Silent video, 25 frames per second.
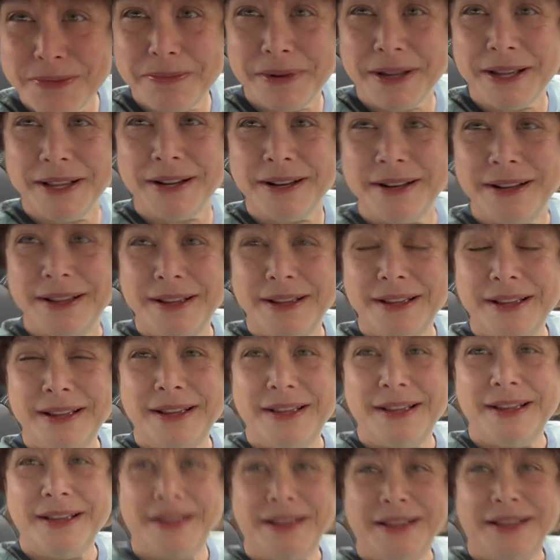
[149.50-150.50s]
but
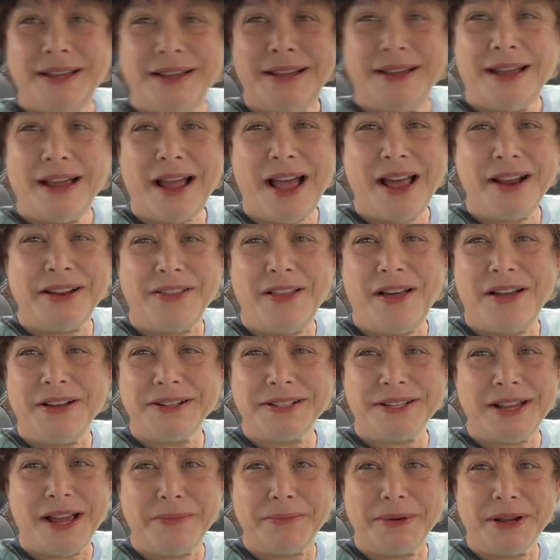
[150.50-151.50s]
got a
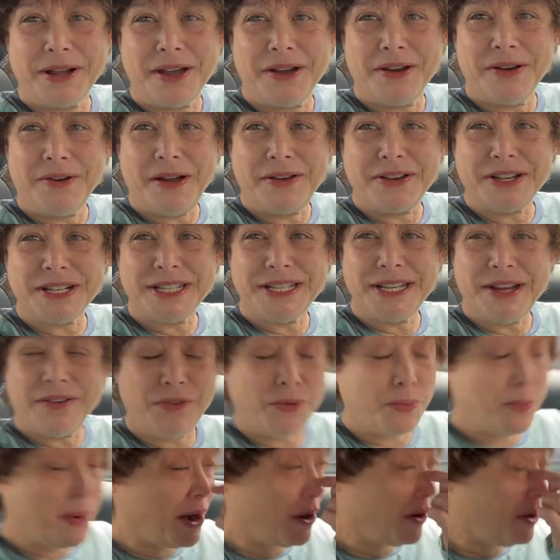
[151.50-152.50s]
long time ago. I just
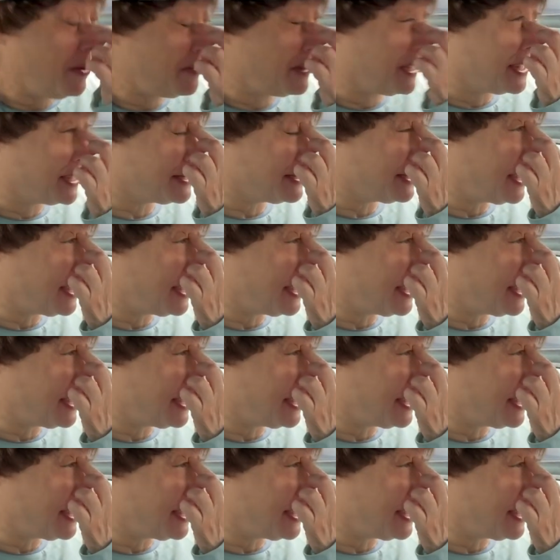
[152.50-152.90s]
never wear it because